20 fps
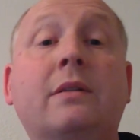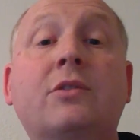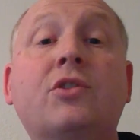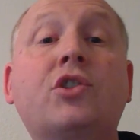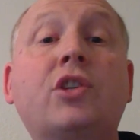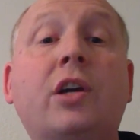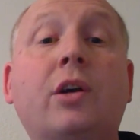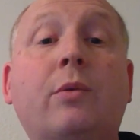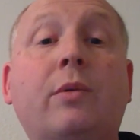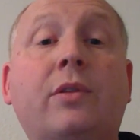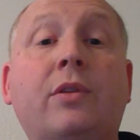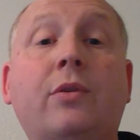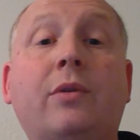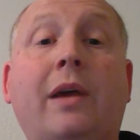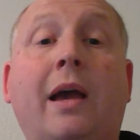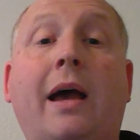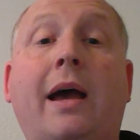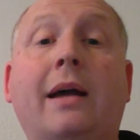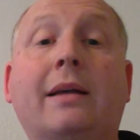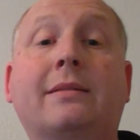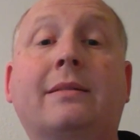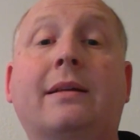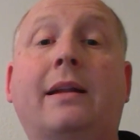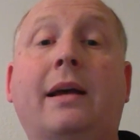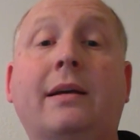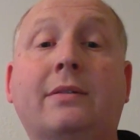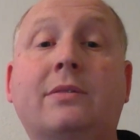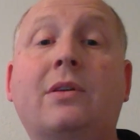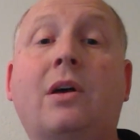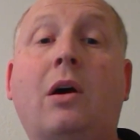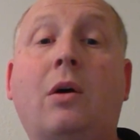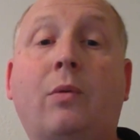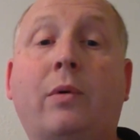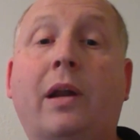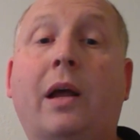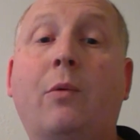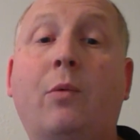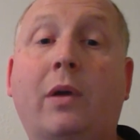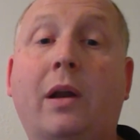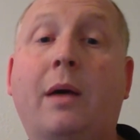share with you guys that I saw when
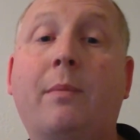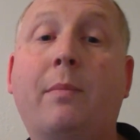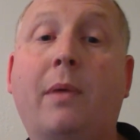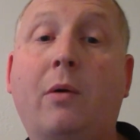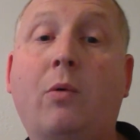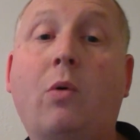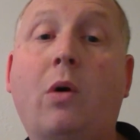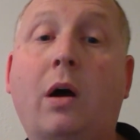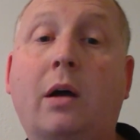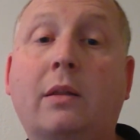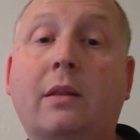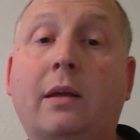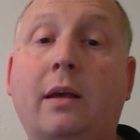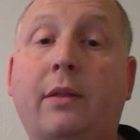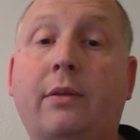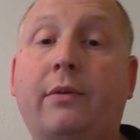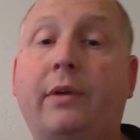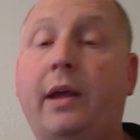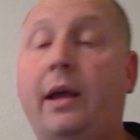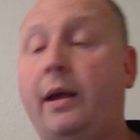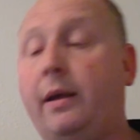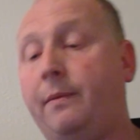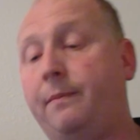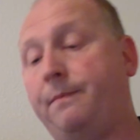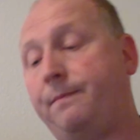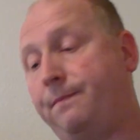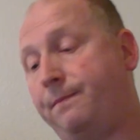I went on my walk the other day.